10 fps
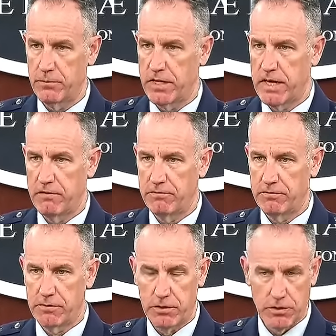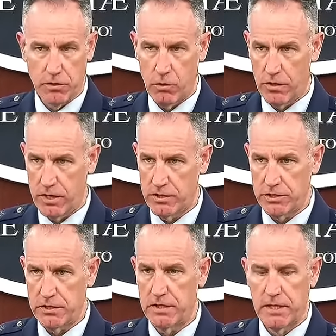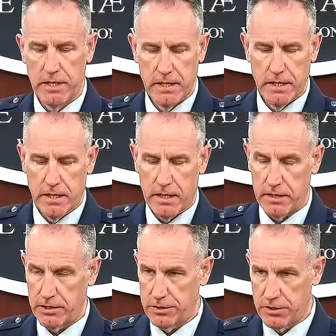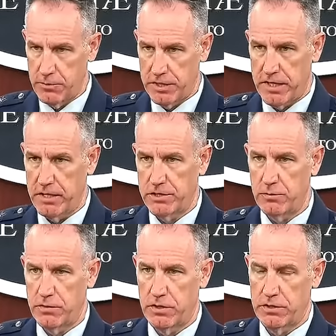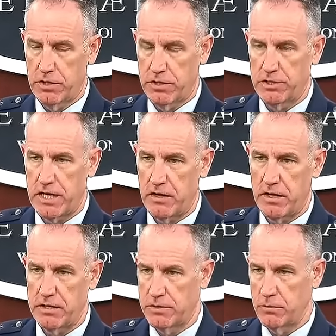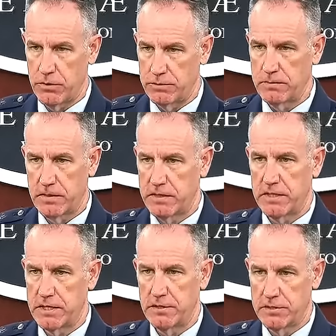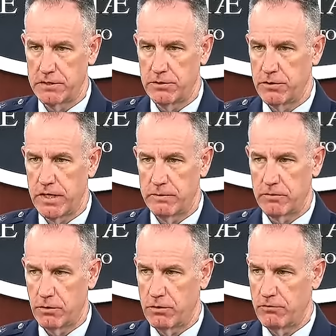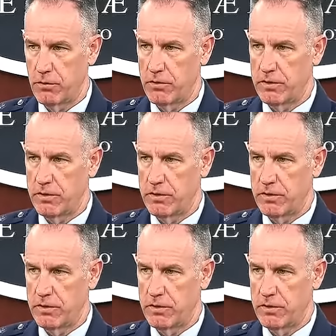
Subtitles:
We have good coordination, good communication with our Turkish allies, and we'll continue to do that going forward.